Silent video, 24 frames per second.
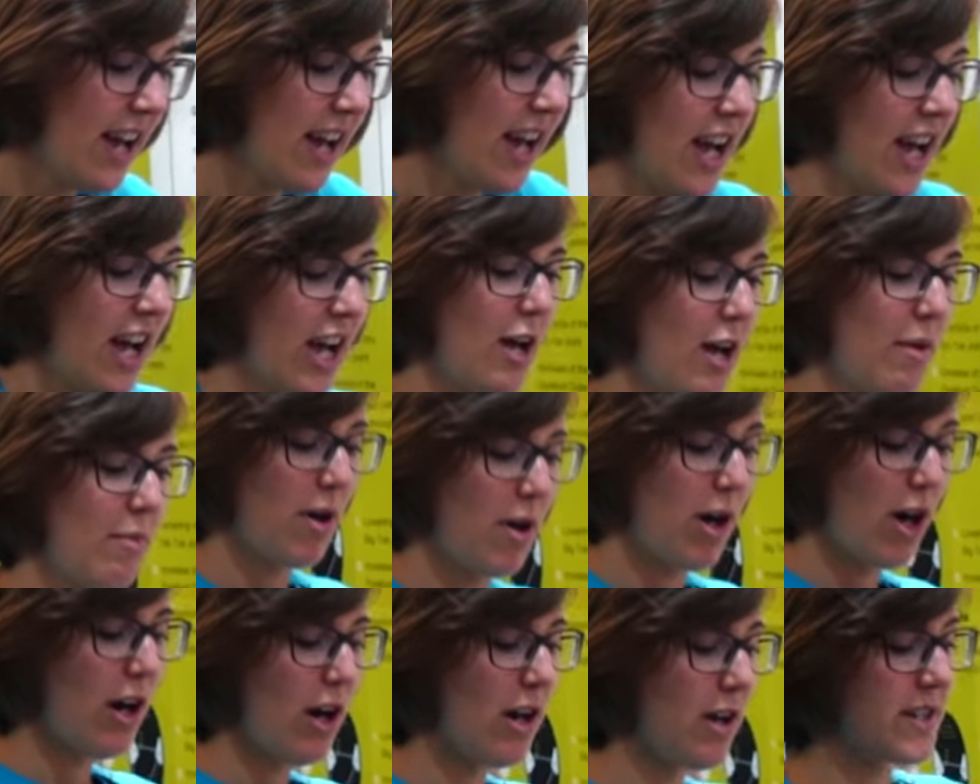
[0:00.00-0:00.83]
Um,
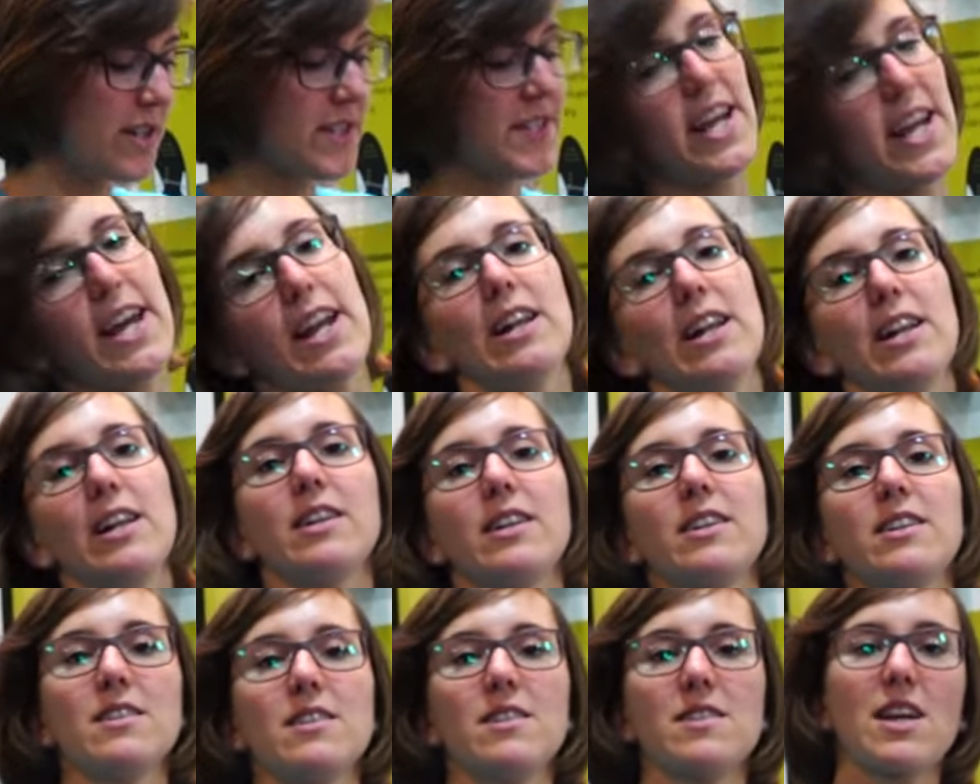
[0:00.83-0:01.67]
all our
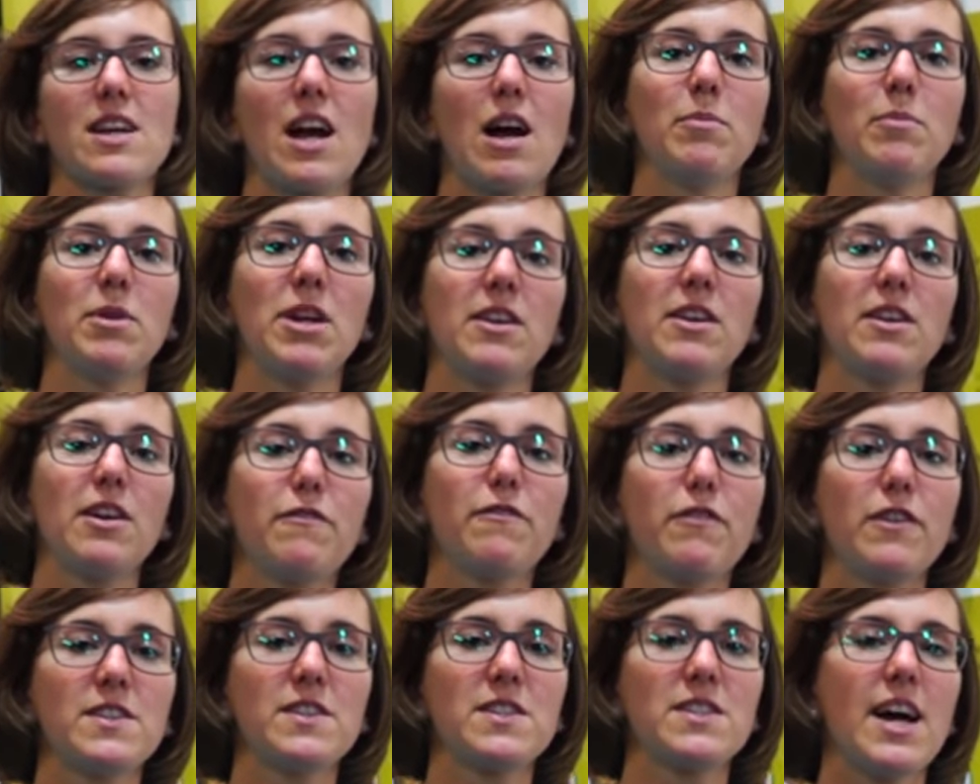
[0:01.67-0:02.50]
saddles come in
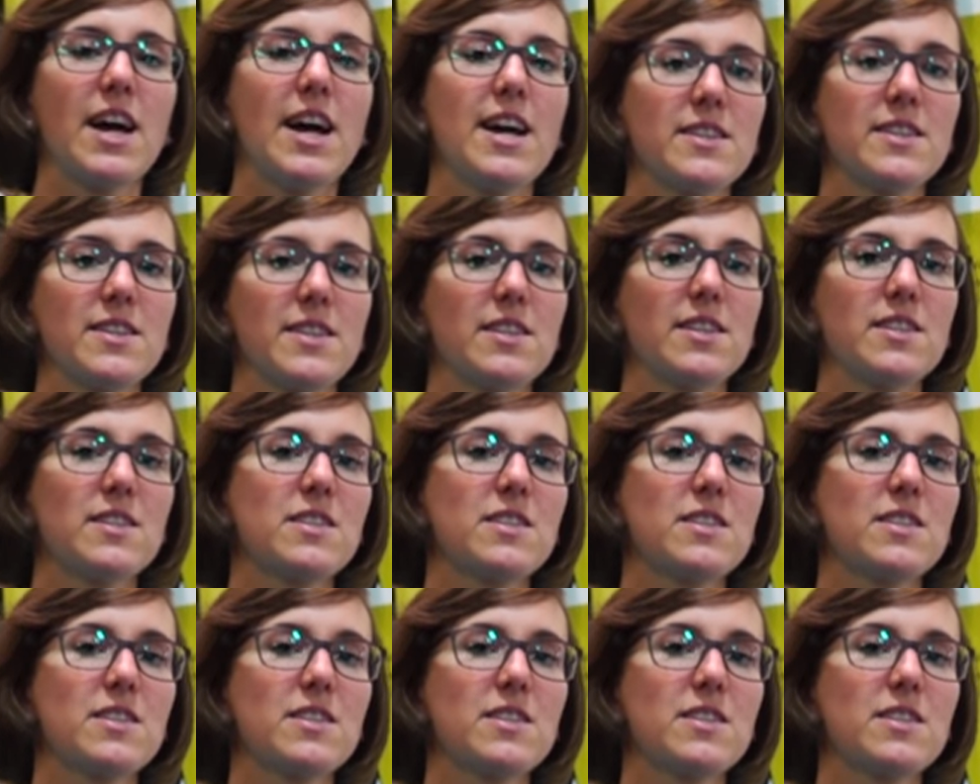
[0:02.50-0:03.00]
different sizes,